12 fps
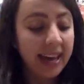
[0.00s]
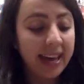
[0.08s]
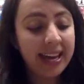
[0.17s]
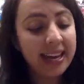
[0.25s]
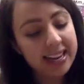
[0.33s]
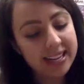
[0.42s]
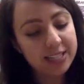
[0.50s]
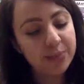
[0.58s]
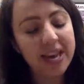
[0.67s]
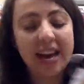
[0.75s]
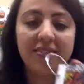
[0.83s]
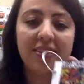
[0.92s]
And
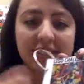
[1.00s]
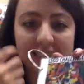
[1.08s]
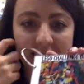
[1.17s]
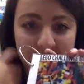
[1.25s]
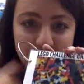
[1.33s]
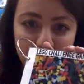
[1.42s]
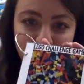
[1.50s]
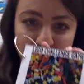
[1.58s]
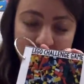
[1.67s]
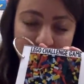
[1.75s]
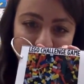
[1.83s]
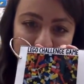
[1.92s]
we have a Lego
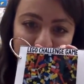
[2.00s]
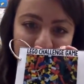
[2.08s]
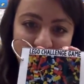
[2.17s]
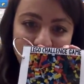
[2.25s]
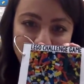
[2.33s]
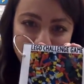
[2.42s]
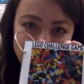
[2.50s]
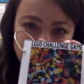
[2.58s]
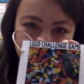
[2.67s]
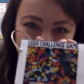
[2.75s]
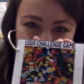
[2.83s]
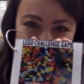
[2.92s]
challenge. This
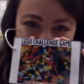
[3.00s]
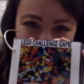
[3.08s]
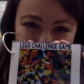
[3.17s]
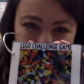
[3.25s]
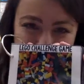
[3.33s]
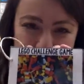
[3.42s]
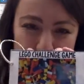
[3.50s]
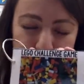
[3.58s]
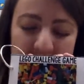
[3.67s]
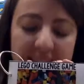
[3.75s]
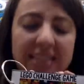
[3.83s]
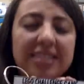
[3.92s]
is one of my favorites
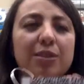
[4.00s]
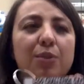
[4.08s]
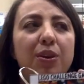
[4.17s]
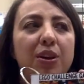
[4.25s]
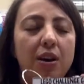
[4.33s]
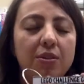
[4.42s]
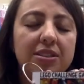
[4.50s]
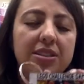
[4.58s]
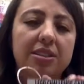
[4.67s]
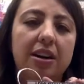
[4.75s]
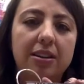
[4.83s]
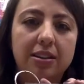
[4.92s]
because we always
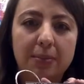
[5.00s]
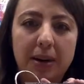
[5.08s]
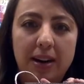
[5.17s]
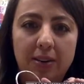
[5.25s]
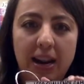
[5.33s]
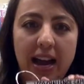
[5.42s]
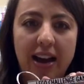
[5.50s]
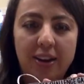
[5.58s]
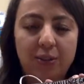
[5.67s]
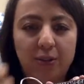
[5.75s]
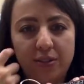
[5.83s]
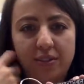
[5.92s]
talk about
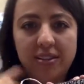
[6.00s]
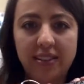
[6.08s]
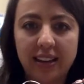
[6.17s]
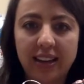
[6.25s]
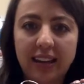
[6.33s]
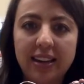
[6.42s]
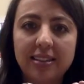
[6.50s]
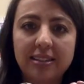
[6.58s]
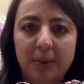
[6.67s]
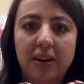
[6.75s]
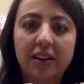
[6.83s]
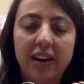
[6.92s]
higher order thinking is
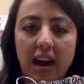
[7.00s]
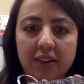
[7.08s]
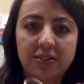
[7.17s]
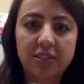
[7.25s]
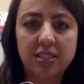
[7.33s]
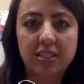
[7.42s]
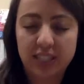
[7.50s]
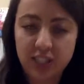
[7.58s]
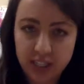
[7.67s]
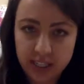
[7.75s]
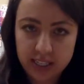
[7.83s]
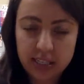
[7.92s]
about
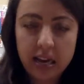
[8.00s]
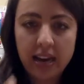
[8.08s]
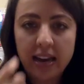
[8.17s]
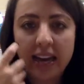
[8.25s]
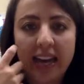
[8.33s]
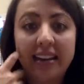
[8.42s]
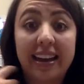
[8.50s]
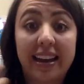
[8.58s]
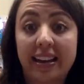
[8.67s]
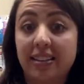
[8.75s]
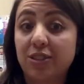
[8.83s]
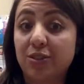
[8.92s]
conversations and
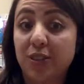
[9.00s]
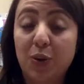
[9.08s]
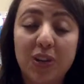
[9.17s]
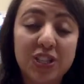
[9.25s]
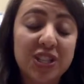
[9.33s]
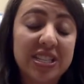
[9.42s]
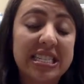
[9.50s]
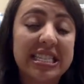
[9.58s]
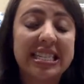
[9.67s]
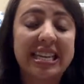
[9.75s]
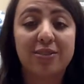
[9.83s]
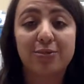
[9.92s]
answering
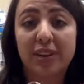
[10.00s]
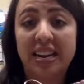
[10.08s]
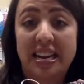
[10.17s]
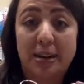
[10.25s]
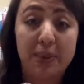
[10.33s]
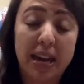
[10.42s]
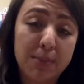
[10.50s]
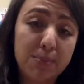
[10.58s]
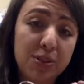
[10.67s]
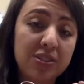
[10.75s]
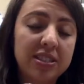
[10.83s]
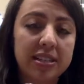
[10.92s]
questions and writing
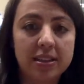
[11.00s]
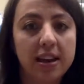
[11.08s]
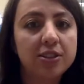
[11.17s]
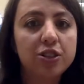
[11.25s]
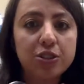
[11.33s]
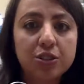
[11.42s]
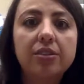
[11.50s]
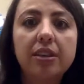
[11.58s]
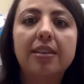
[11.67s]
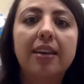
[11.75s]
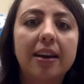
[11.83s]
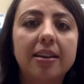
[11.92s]
papers. And
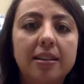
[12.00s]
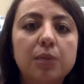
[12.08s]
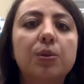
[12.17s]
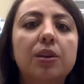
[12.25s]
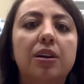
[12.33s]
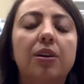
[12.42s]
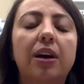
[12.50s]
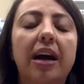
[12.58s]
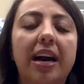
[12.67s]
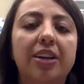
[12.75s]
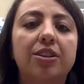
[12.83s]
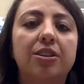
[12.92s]
surely that is what
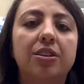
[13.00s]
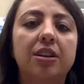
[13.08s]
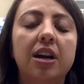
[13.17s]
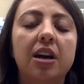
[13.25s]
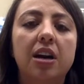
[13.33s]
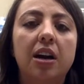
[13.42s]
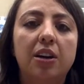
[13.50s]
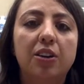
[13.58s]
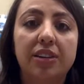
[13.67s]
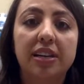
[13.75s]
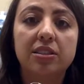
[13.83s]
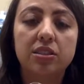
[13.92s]
higher
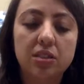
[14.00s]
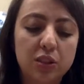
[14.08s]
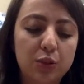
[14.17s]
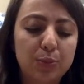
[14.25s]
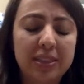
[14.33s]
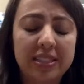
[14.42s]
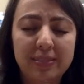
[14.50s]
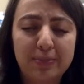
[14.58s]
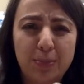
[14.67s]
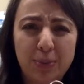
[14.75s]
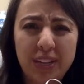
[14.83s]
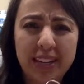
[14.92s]
grades do. But in
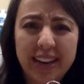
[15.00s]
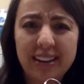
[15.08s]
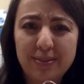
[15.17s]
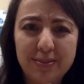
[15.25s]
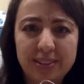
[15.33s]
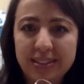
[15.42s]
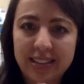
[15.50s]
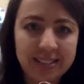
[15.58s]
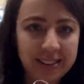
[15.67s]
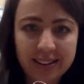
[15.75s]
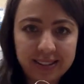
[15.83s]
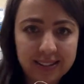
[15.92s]
pre-K,
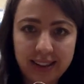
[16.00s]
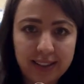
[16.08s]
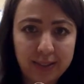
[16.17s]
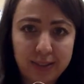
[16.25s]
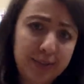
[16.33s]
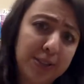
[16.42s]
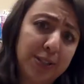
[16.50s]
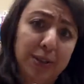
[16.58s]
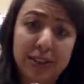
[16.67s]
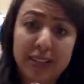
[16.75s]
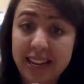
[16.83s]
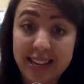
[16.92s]
that's not exactly what we do.
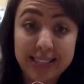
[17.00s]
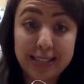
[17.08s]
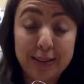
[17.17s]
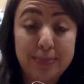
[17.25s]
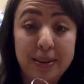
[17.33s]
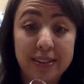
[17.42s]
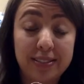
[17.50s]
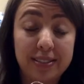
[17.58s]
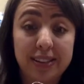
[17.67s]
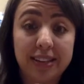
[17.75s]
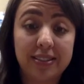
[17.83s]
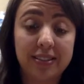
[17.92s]
Our kids could barely
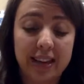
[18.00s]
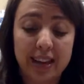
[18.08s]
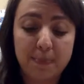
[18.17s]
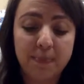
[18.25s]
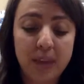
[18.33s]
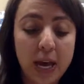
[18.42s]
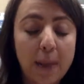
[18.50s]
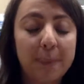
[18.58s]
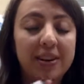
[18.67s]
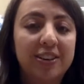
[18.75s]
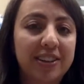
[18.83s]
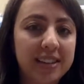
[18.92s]
write their name,
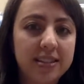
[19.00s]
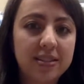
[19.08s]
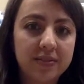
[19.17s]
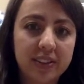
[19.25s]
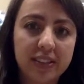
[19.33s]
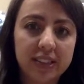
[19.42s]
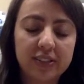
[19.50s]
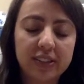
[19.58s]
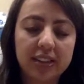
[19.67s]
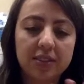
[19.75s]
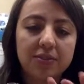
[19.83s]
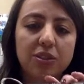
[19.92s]
but our kids are very
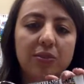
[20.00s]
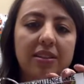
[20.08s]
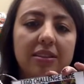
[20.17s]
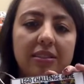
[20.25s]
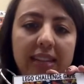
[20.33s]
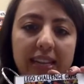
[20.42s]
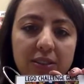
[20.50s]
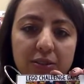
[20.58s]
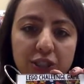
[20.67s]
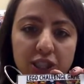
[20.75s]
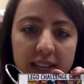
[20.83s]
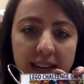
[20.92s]
creative. So the Lego
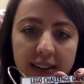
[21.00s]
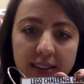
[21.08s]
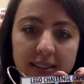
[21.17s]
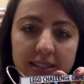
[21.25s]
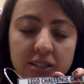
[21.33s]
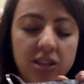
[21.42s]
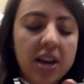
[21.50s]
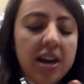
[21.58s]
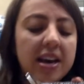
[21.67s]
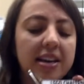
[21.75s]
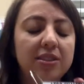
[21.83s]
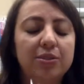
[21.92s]
challenge
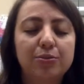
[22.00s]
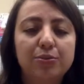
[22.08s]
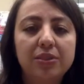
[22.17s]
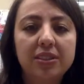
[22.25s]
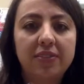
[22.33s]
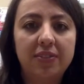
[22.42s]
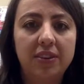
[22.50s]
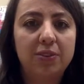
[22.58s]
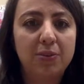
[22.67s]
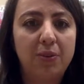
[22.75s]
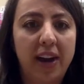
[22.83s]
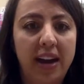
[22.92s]
is a really fun
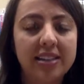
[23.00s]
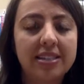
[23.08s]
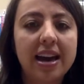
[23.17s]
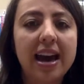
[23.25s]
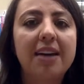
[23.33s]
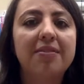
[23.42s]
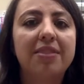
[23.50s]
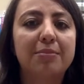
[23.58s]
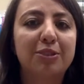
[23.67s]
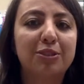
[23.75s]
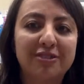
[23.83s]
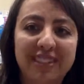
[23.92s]
way to have them
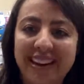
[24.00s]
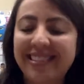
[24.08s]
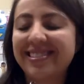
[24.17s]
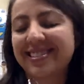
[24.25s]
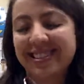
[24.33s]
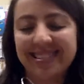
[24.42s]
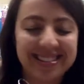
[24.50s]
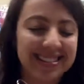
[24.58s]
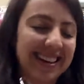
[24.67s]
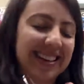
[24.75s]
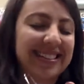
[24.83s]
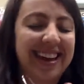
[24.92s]
create,
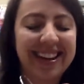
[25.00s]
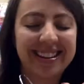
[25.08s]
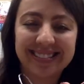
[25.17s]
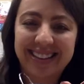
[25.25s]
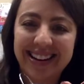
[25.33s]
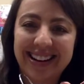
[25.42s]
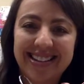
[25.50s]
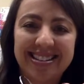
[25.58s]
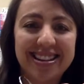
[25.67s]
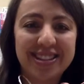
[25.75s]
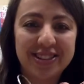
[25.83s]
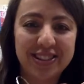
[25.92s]
synthesize, analyze,
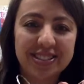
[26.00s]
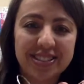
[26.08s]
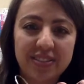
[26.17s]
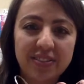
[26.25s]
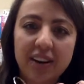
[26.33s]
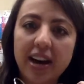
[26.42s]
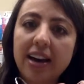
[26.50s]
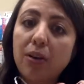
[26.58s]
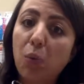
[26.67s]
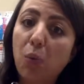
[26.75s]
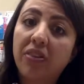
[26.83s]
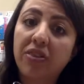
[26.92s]
and justify
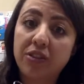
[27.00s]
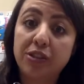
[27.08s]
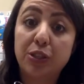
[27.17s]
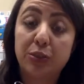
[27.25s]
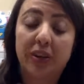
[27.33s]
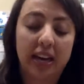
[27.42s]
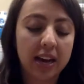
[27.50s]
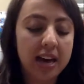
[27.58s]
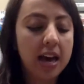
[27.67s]
what they're doing.